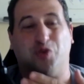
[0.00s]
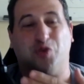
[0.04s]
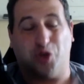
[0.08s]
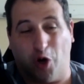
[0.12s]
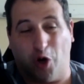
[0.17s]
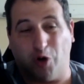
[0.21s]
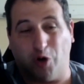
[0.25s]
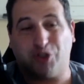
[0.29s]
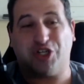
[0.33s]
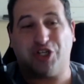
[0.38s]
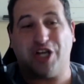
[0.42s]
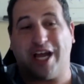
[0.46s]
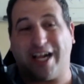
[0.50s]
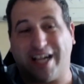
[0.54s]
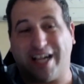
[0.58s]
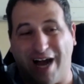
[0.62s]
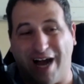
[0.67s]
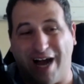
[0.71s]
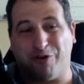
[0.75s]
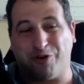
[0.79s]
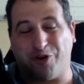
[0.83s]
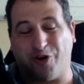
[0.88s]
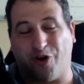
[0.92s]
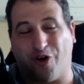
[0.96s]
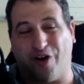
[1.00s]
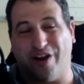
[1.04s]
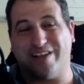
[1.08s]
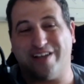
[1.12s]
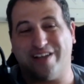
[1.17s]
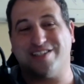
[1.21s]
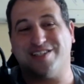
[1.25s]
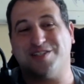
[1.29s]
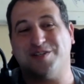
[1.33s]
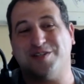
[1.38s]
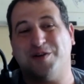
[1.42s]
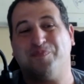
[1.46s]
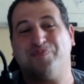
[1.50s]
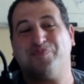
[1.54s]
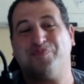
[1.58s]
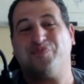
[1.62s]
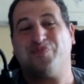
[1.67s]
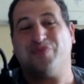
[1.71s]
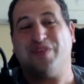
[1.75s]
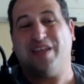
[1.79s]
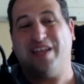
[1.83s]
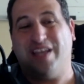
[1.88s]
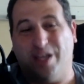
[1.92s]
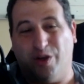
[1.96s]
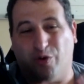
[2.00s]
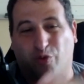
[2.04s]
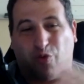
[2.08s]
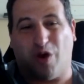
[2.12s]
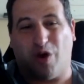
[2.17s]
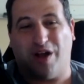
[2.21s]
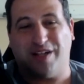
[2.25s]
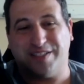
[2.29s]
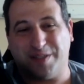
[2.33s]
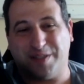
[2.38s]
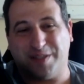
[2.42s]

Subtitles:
go check out Chris. He runs